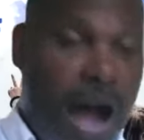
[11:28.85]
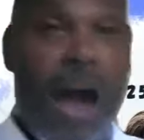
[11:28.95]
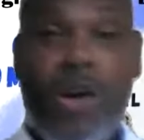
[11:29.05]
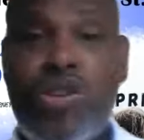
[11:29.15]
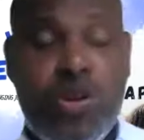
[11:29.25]

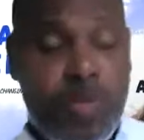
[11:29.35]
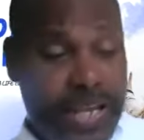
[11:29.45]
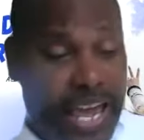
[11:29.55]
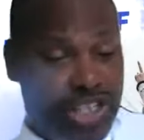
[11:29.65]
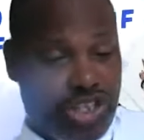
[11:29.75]
Our
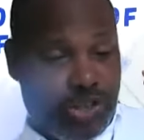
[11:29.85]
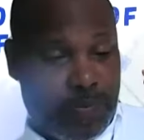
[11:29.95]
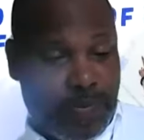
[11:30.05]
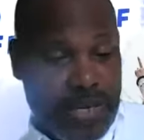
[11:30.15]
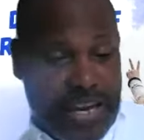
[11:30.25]
human
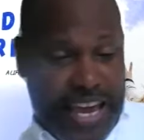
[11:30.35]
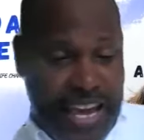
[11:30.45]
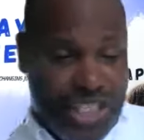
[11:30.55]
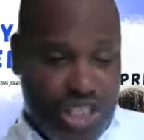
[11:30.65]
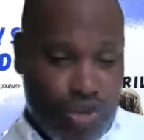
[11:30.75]
nature
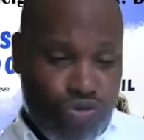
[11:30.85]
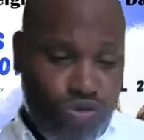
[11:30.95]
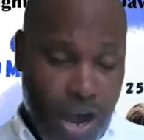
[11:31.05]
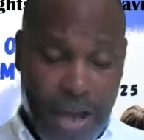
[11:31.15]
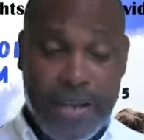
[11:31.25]
is to
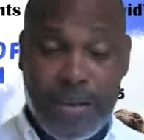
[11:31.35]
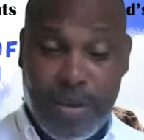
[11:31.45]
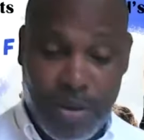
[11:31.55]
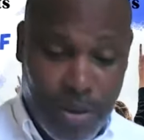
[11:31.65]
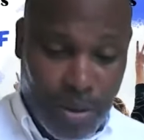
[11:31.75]

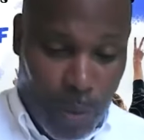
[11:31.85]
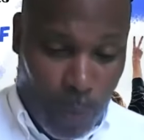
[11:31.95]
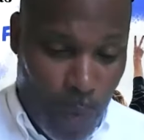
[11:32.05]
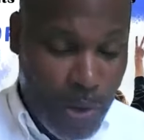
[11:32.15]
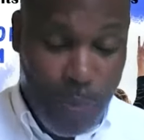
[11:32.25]
run
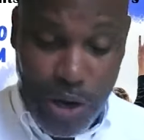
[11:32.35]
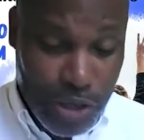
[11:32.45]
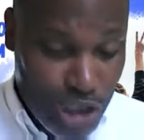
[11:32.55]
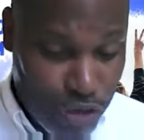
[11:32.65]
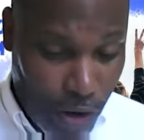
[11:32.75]
when we're
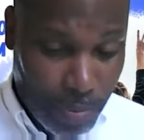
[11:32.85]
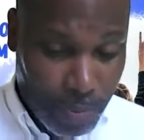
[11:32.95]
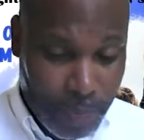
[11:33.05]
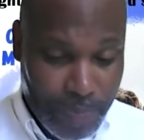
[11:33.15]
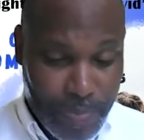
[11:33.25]
in trouble.